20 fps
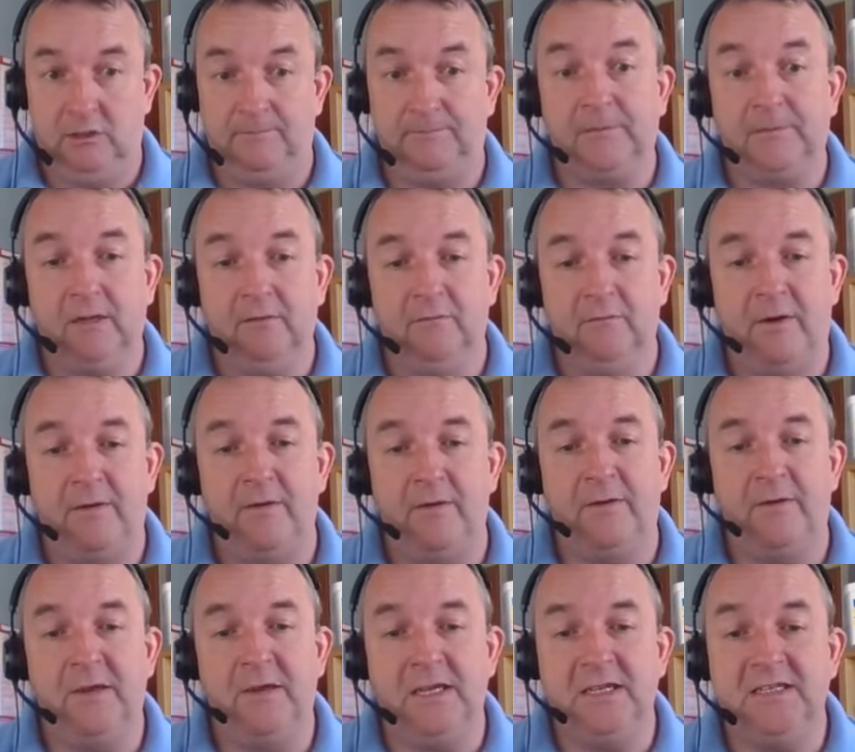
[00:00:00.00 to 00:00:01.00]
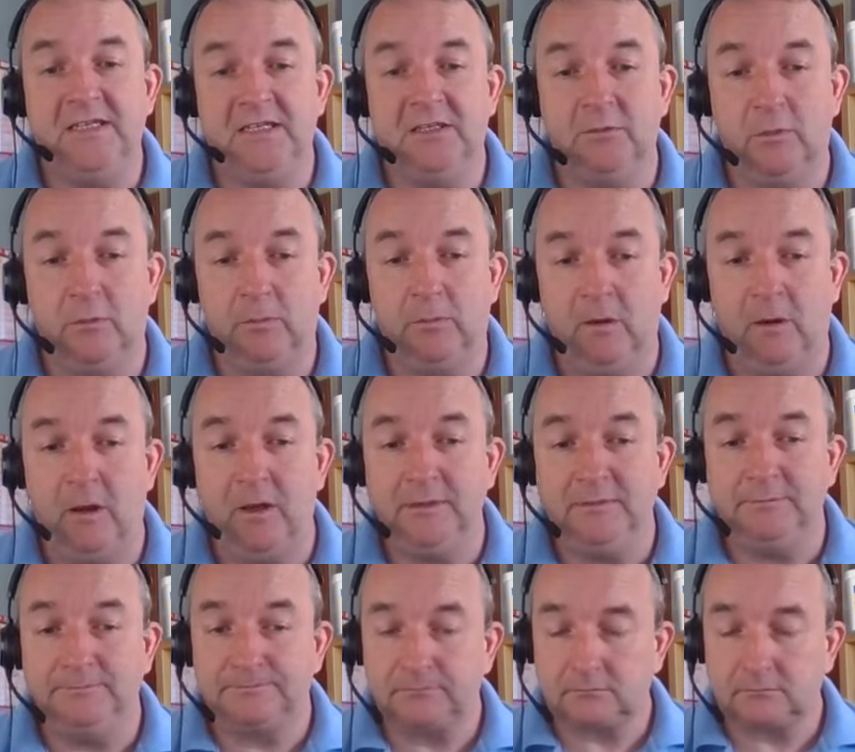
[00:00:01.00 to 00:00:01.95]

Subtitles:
very easy to apply.